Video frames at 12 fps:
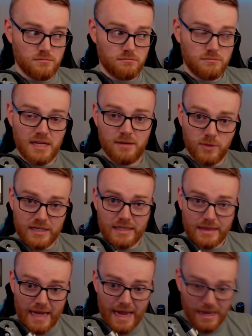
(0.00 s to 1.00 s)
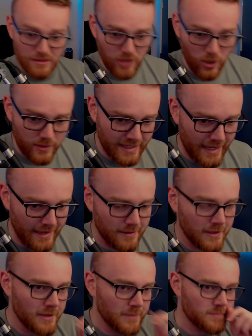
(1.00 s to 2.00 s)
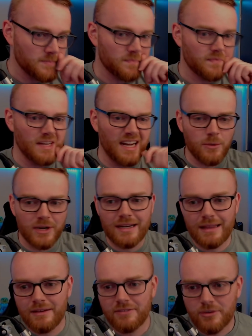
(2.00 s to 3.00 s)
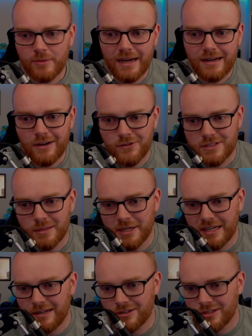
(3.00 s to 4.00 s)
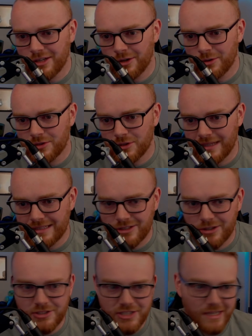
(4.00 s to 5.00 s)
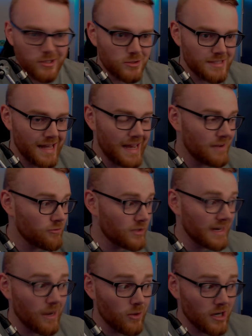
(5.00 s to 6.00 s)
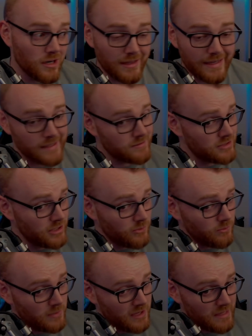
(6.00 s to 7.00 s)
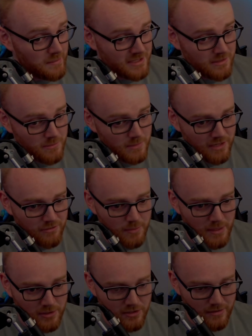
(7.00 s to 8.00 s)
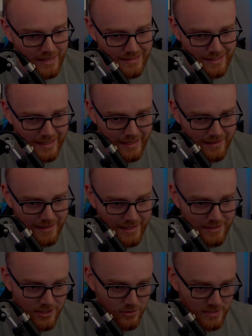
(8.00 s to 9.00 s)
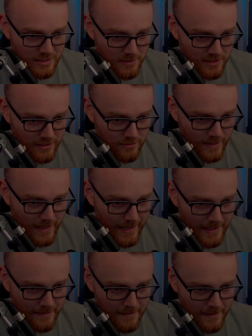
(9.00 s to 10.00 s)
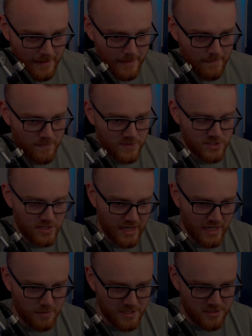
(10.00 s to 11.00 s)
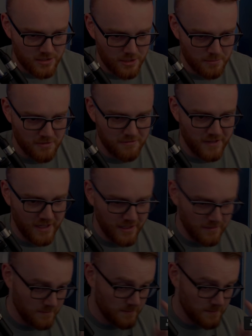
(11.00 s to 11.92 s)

that we did that. Okay, we're gonna leave it a raid off with somebody here too, so let's go and check who's live. We're an hour early, so there might be some different people to raid today that I don't typically raid, so that could be super fun.